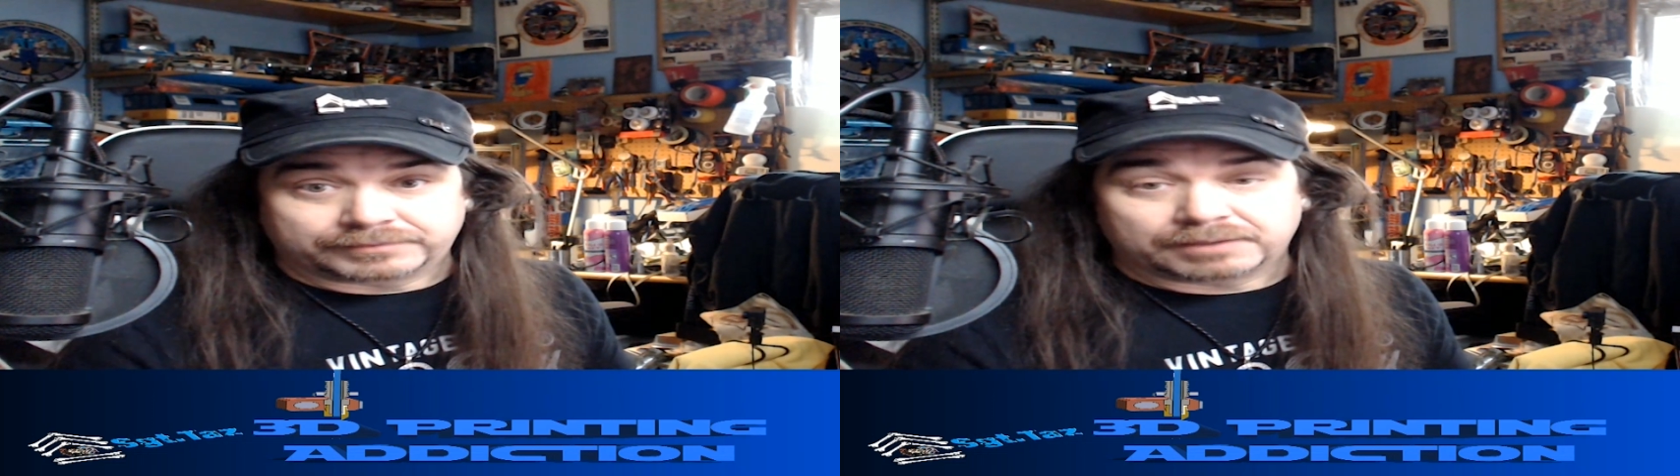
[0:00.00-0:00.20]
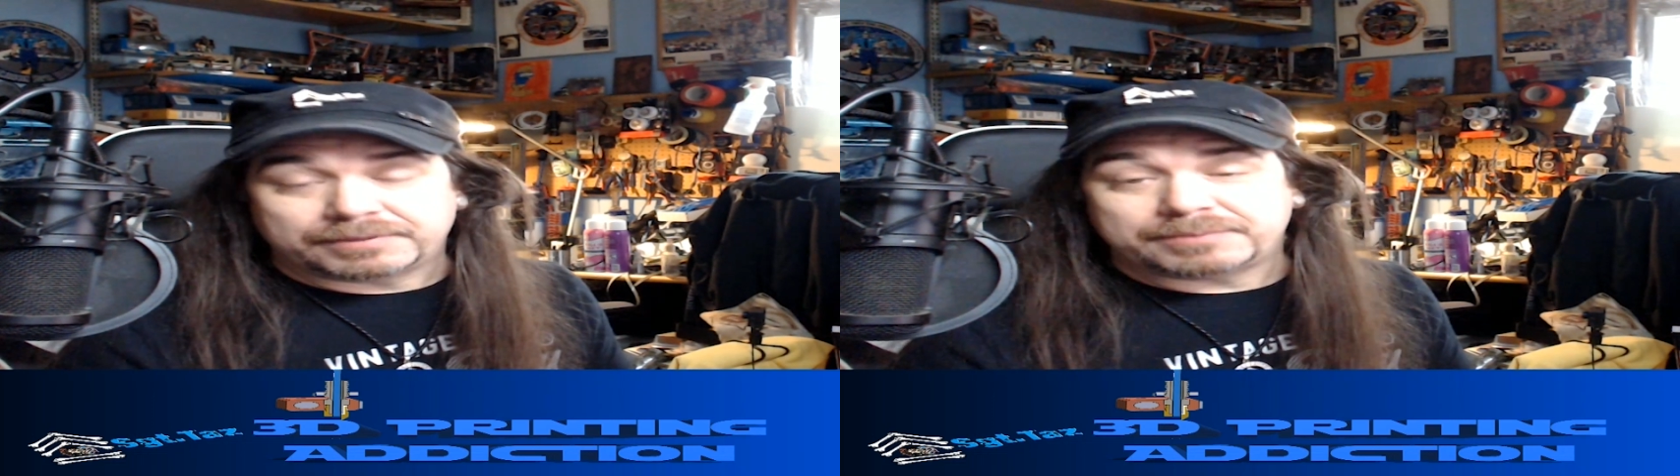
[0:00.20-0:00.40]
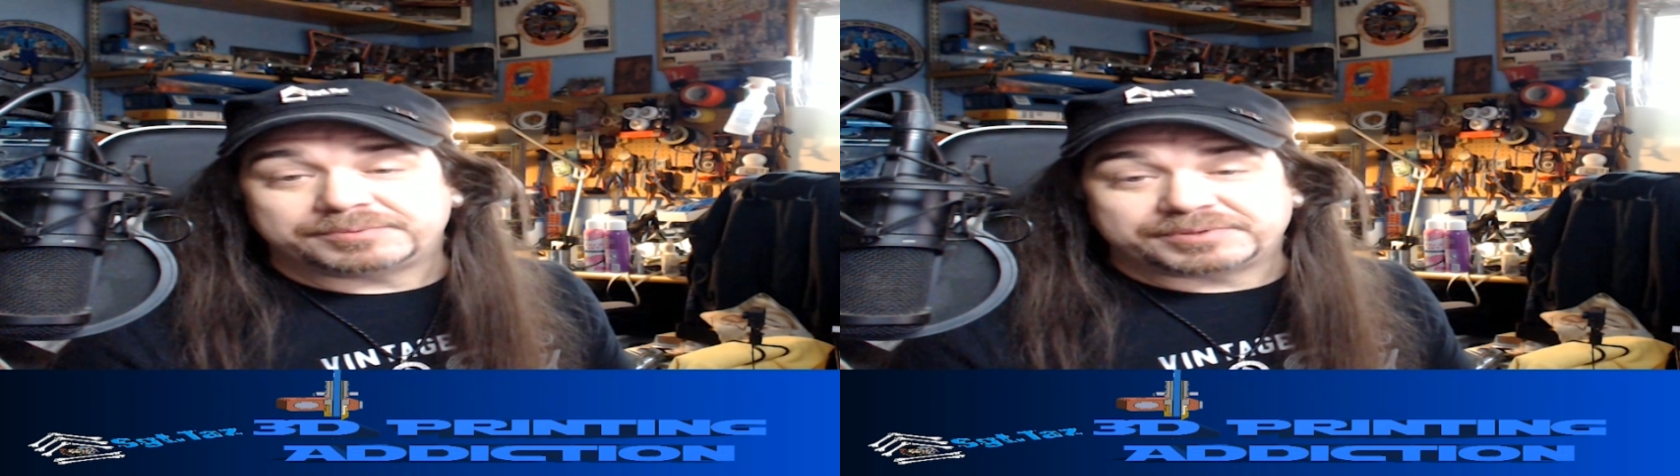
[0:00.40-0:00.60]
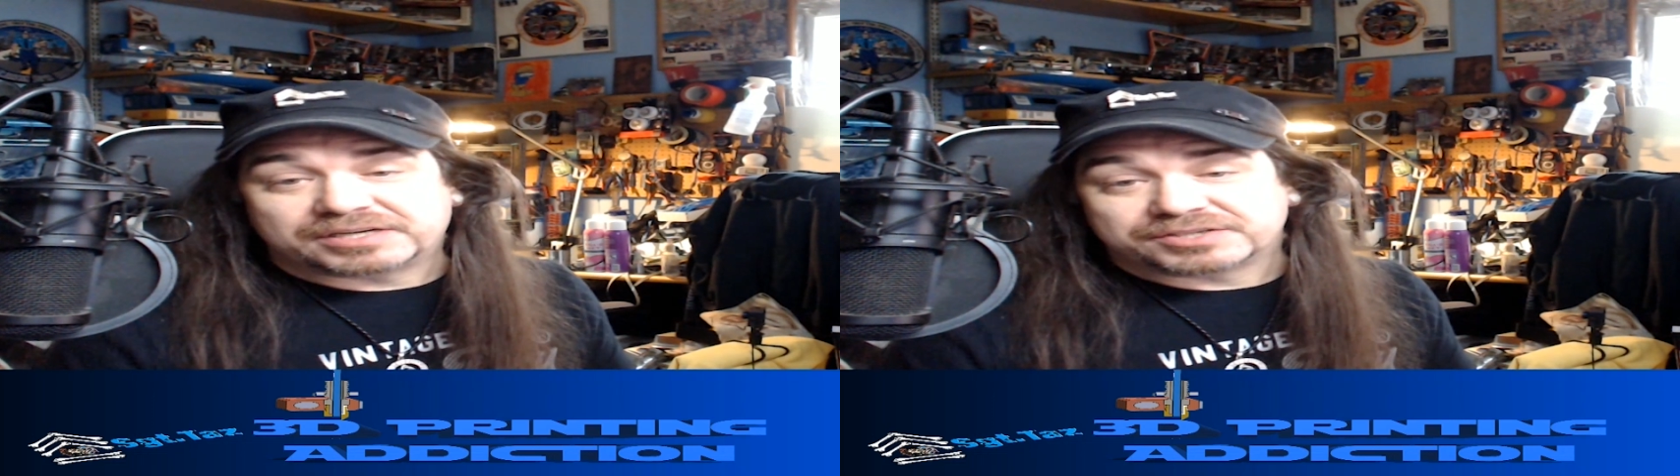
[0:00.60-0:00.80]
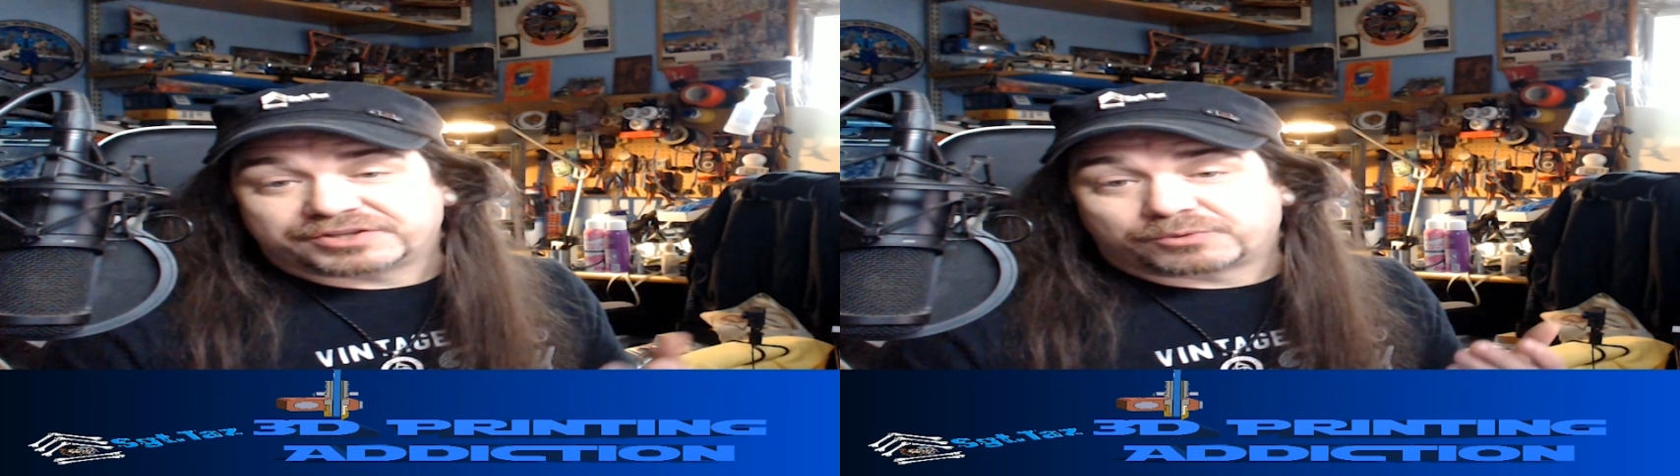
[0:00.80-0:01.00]
maybe
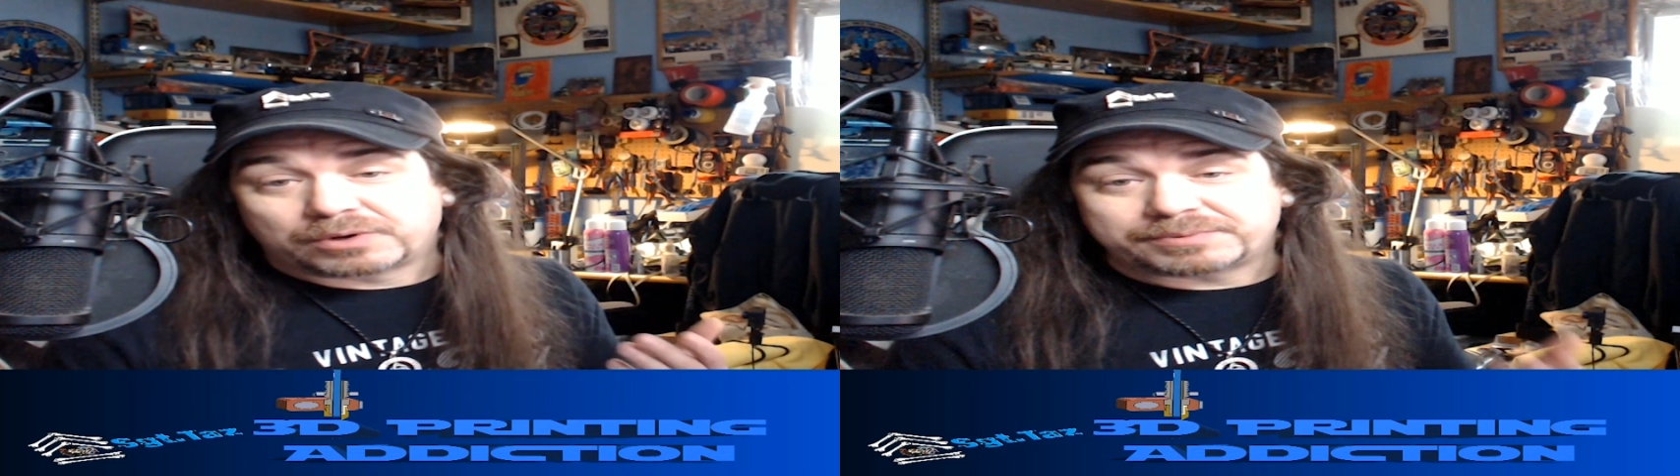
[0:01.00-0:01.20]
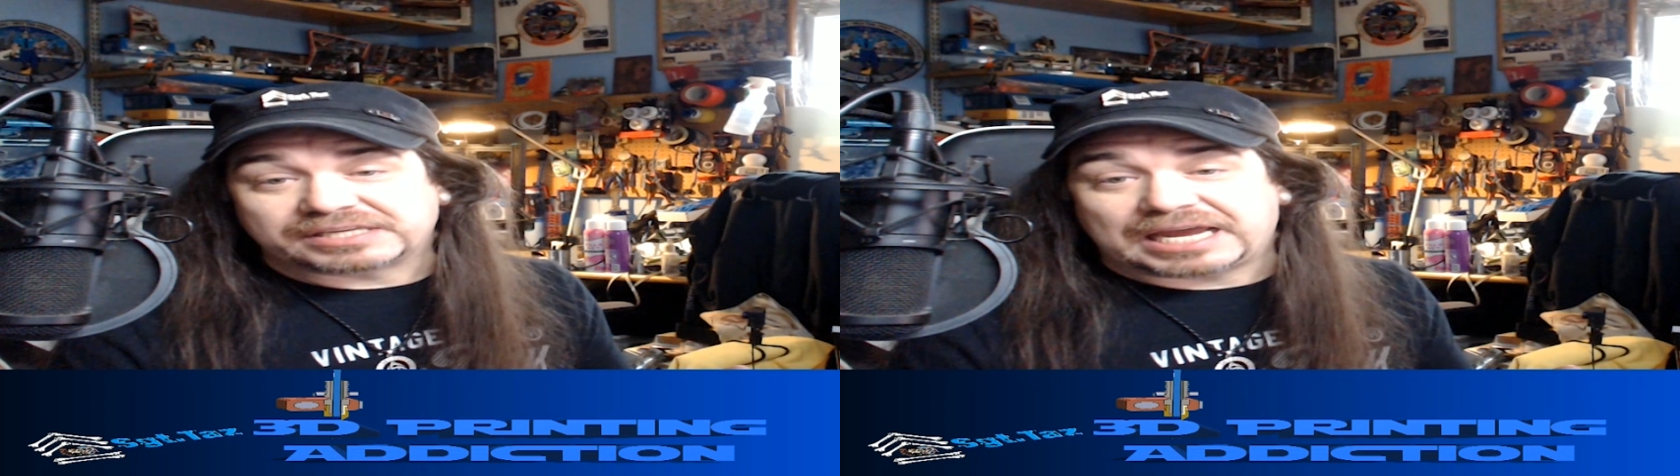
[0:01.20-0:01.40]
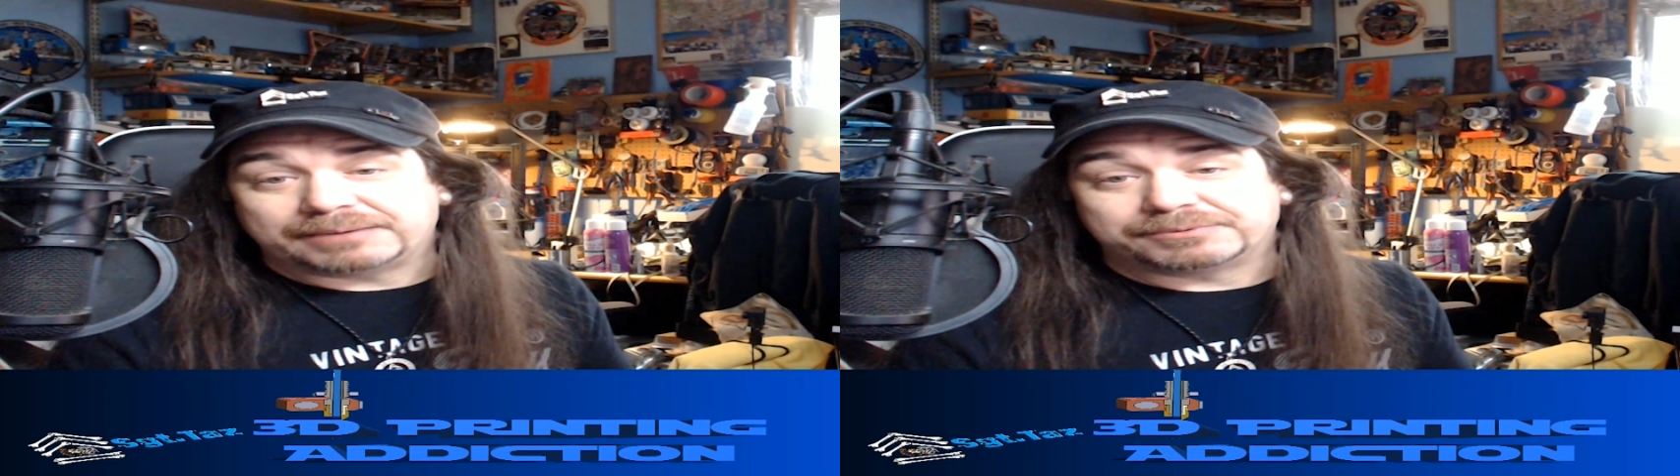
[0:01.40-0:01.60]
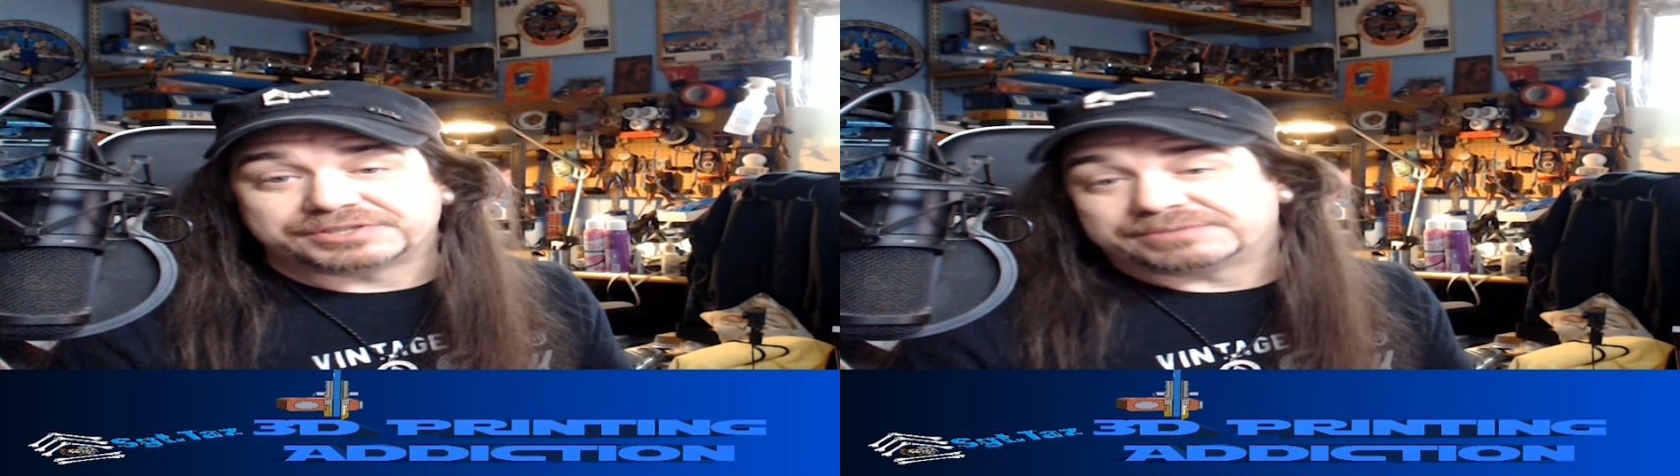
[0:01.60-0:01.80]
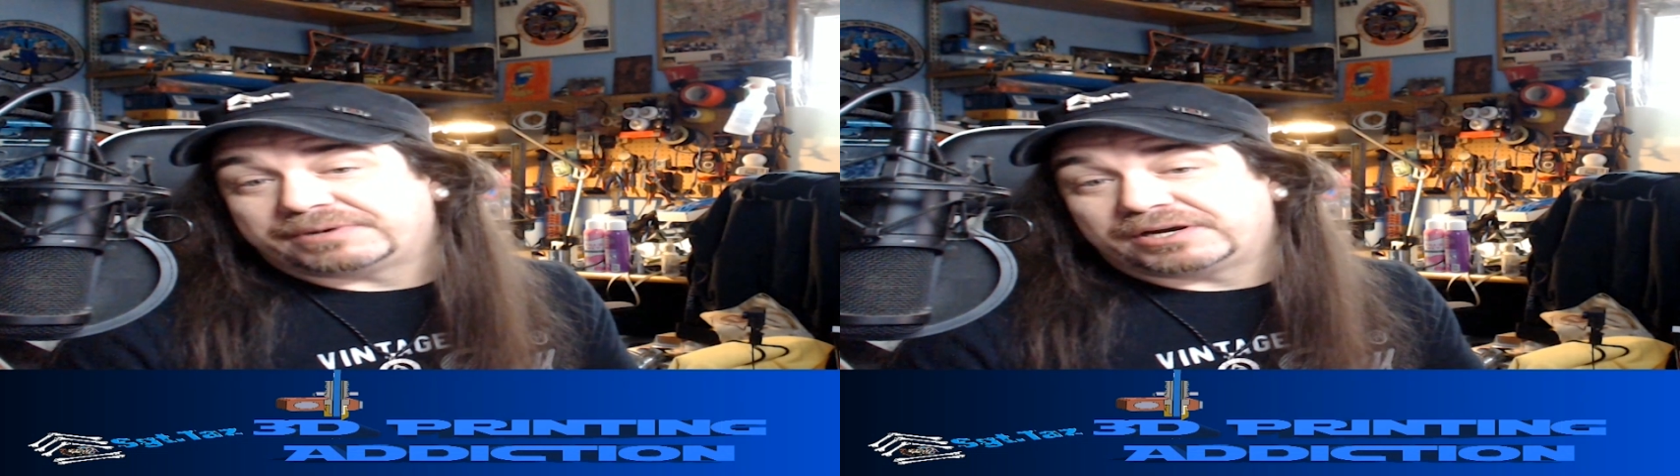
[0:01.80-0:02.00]
because of the ribbon cables
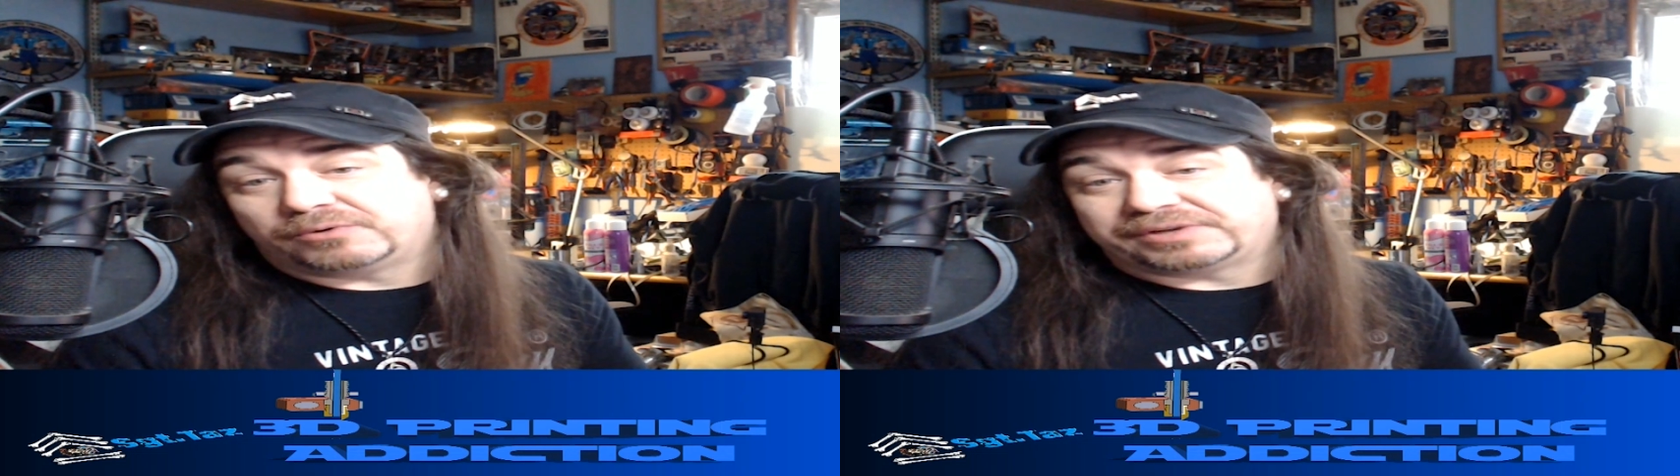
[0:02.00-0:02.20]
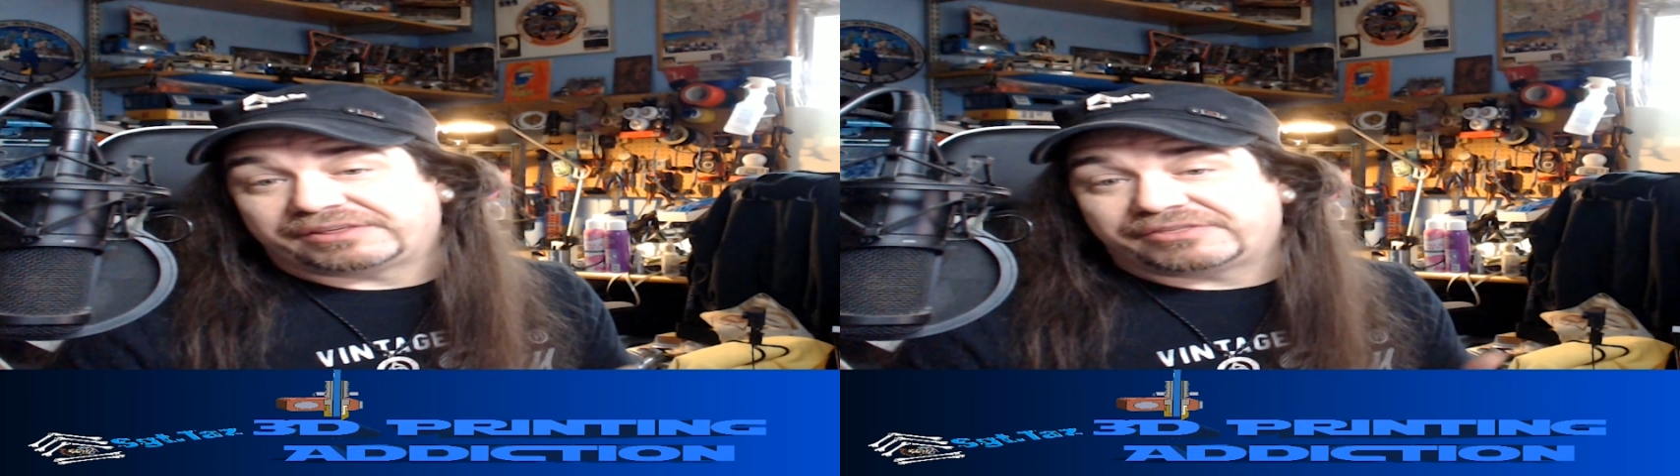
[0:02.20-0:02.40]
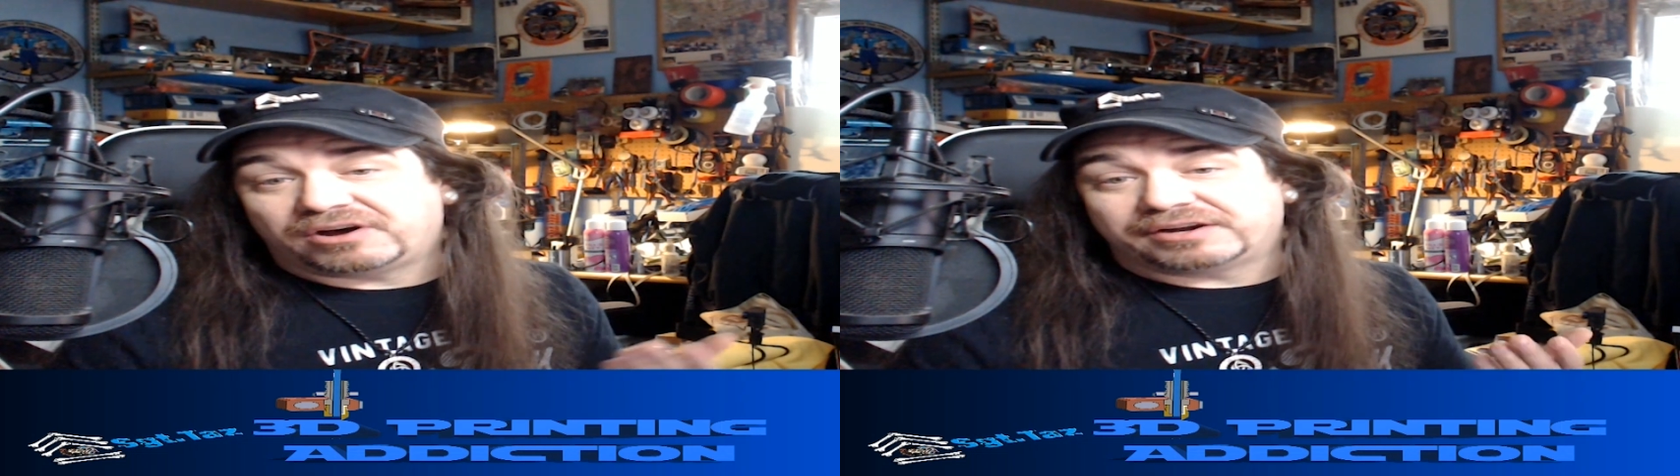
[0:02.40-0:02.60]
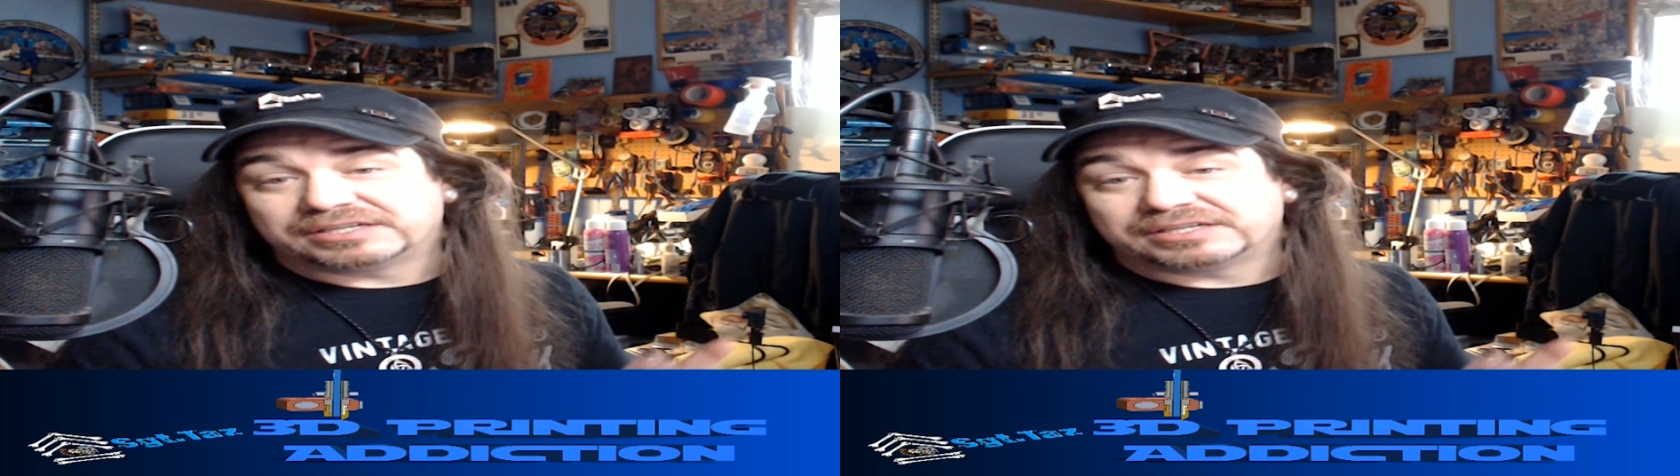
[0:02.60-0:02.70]
is my only thought,